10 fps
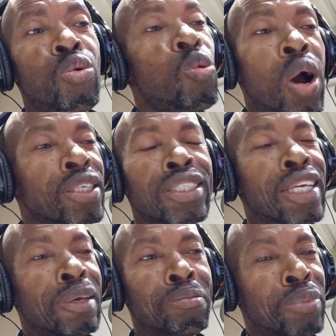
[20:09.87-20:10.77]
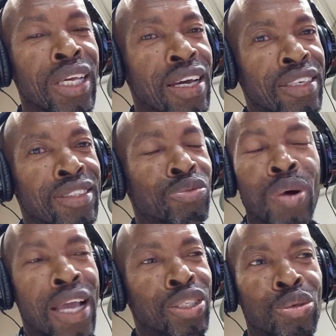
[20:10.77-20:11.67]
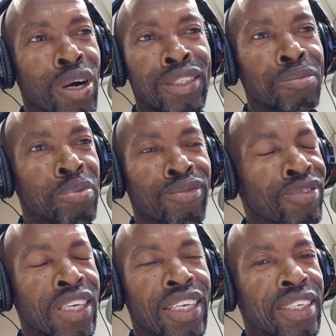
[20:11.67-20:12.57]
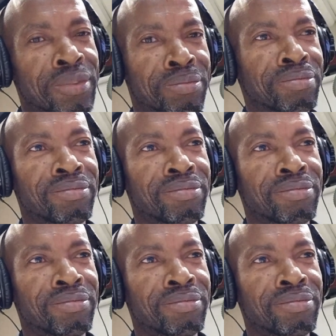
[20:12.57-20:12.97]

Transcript: who are the game players while you are in the pavilion.